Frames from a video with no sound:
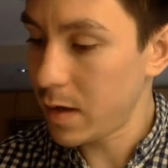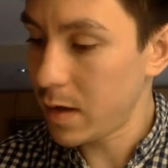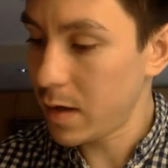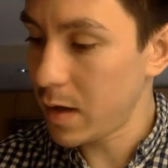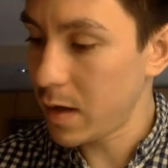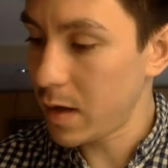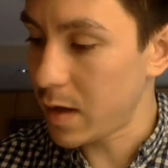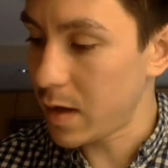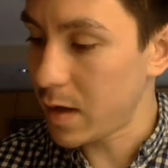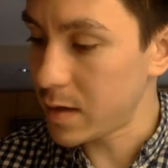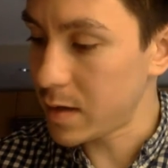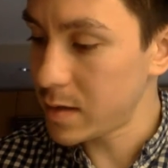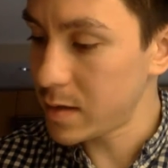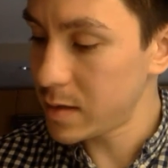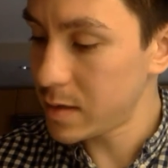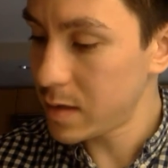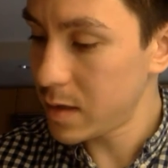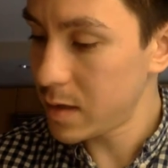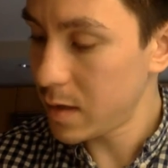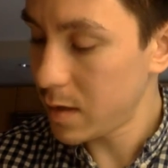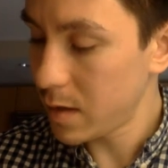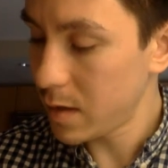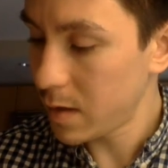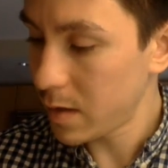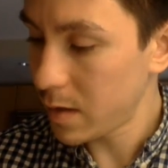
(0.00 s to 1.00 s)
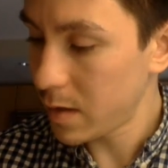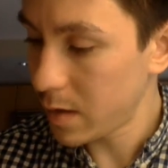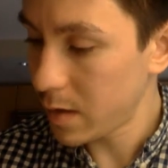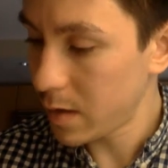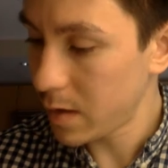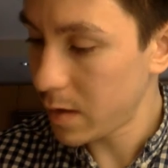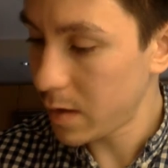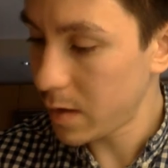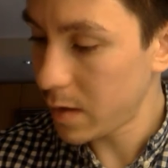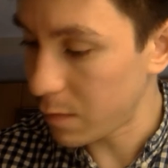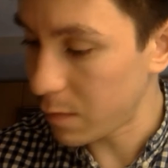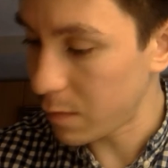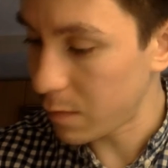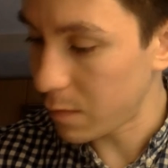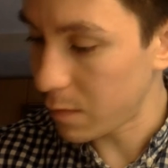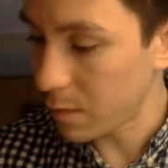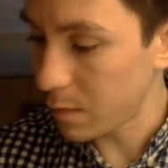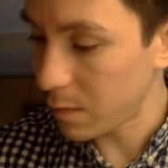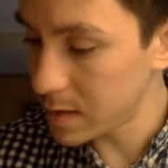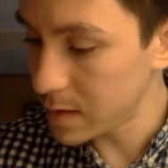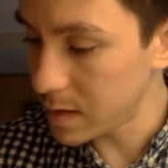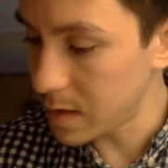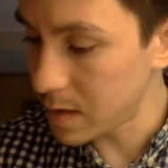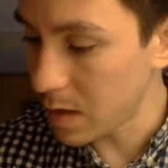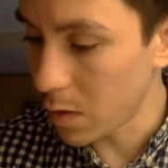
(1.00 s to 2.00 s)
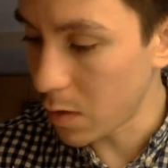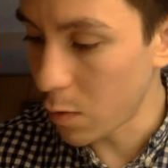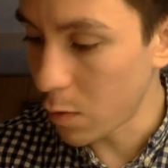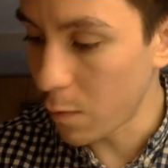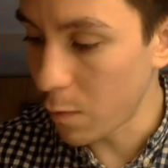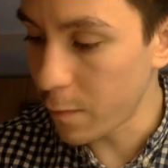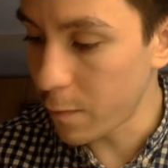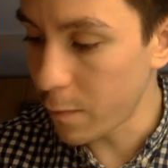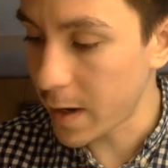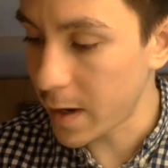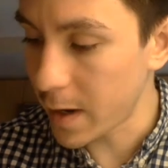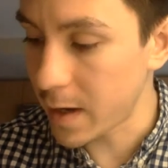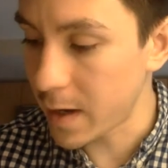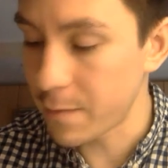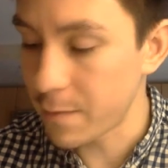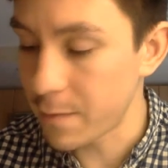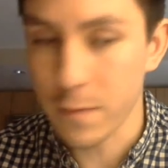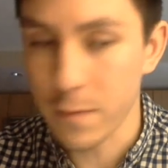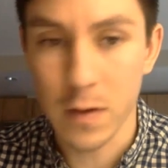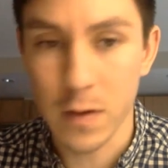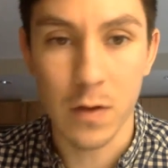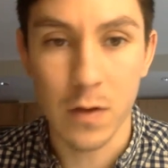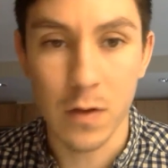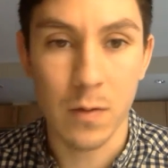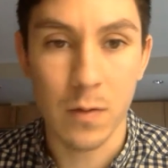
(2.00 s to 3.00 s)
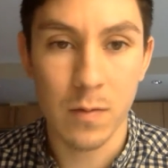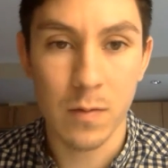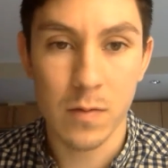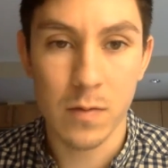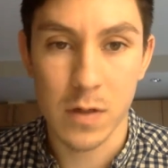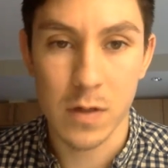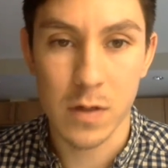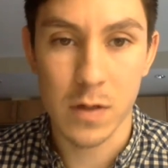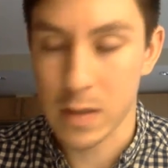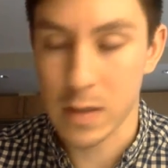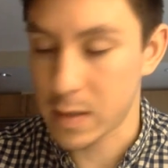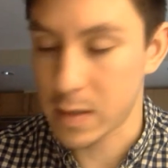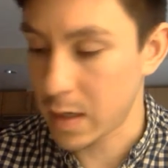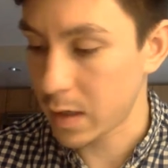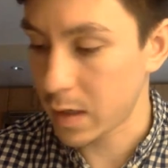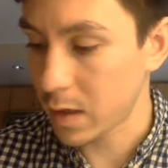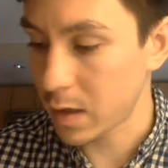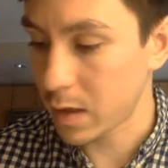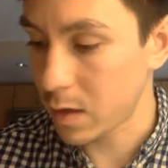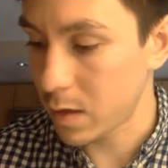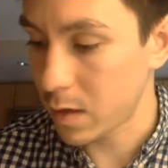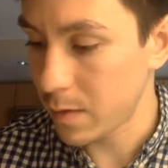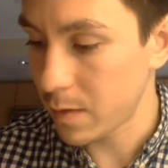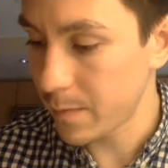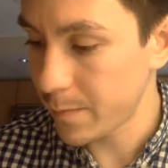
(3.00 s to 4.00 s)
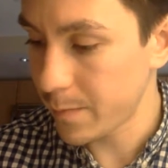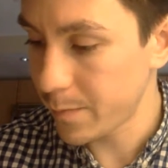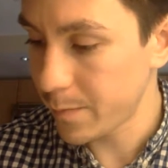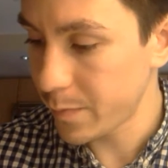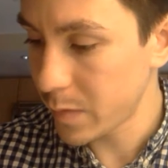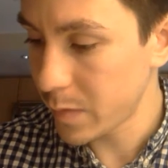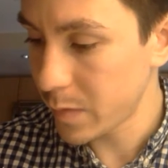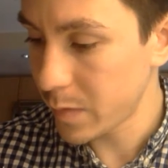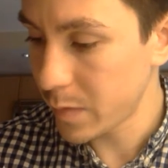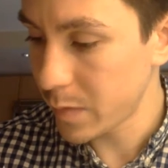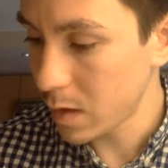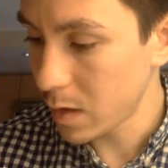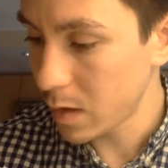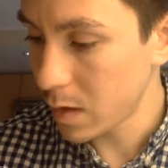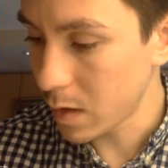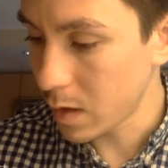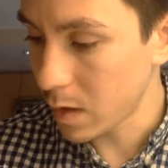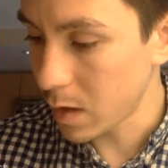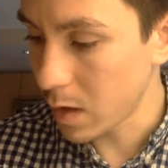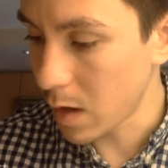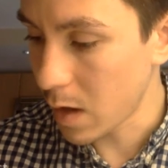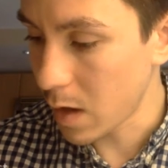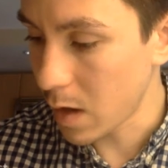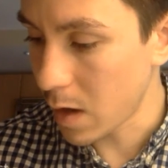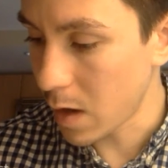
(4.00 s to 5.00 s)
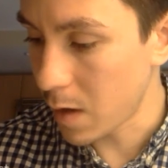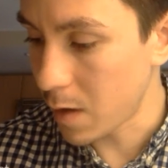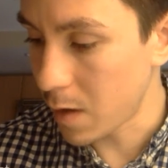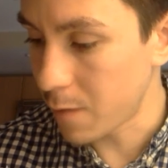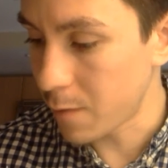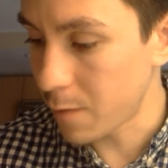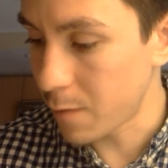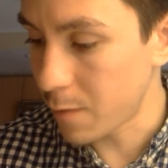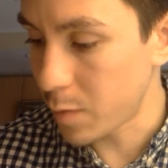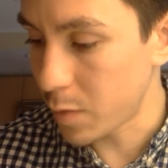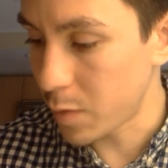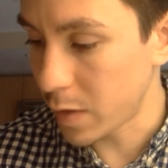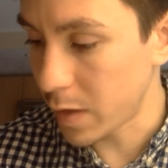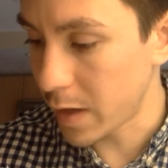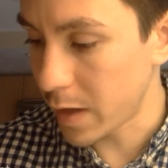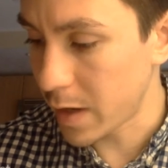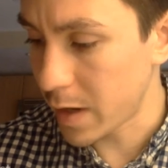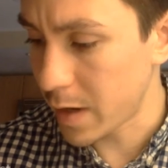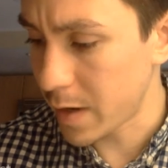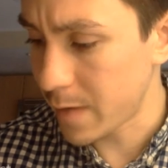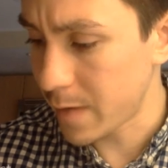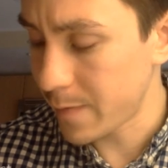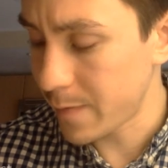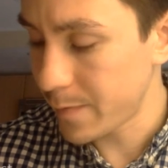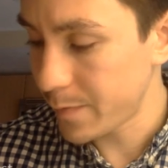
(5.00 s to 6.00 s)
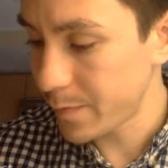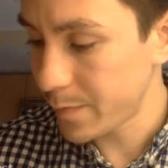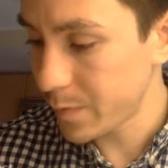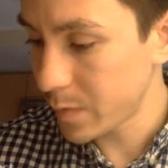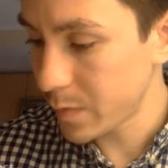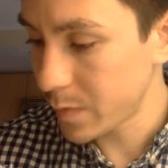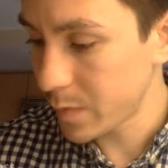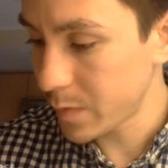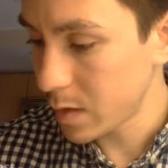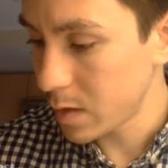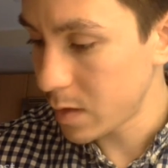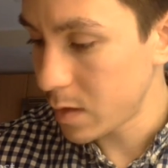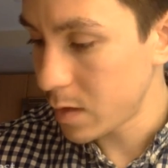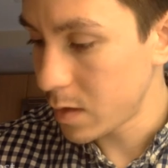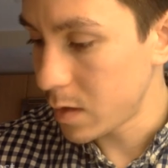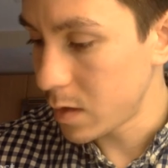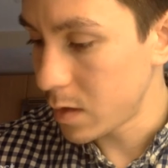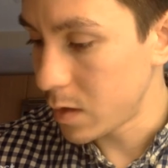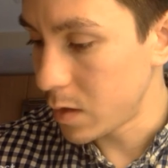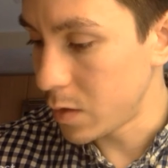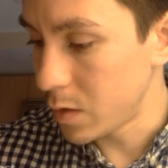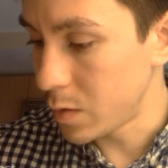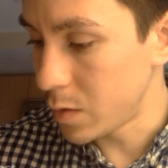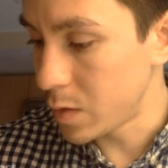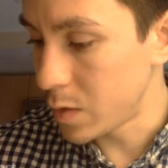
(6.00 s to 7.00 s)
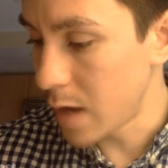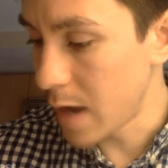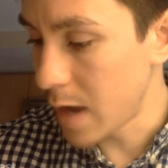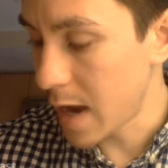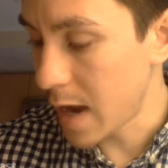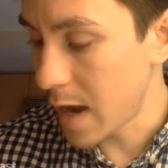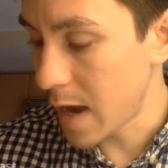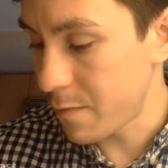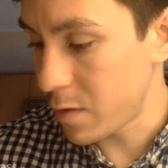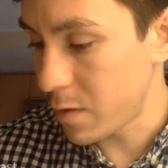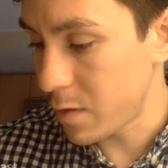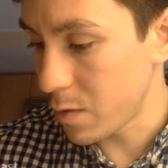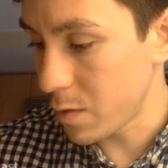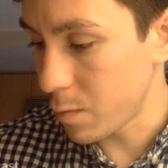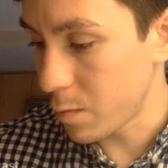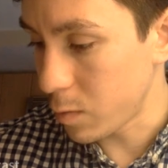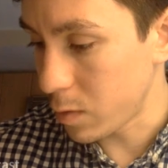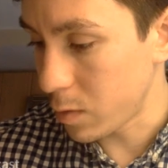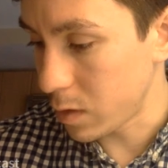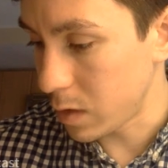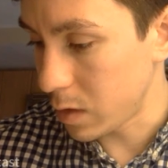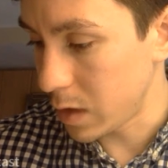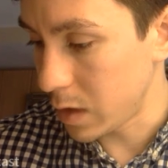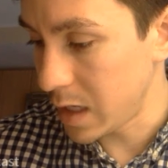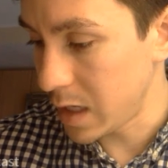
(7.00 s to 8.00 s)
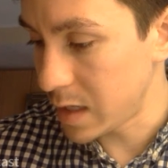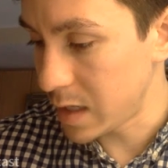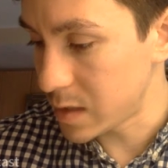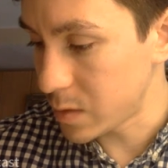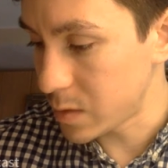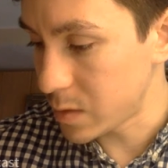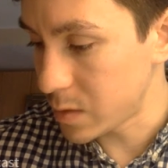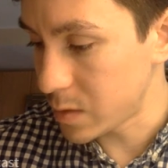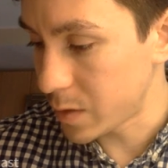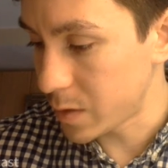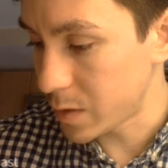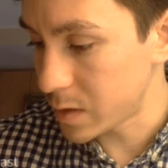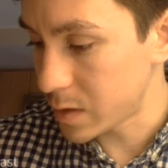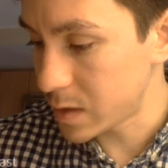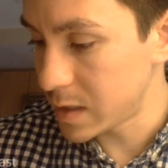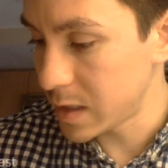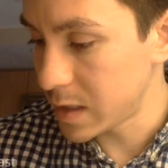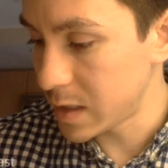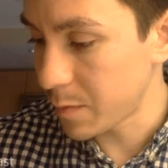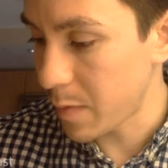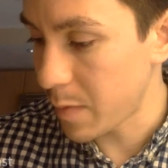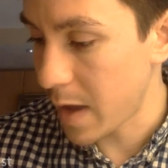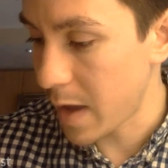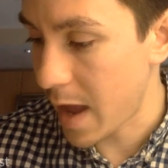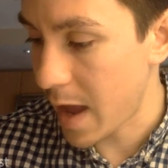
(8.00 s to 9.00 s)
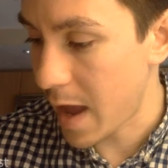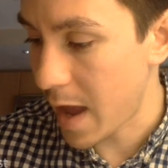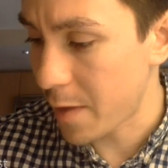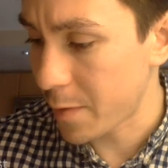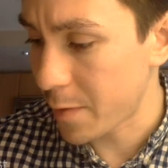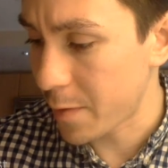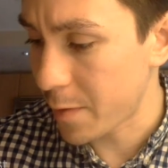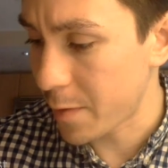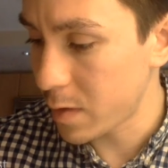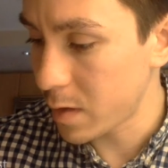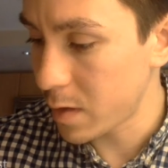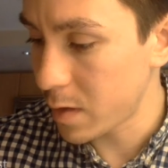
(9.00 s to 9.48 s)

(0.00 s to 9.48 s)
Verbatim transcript: is if this is the overhead view, just a second, of a player you have your release or your stick path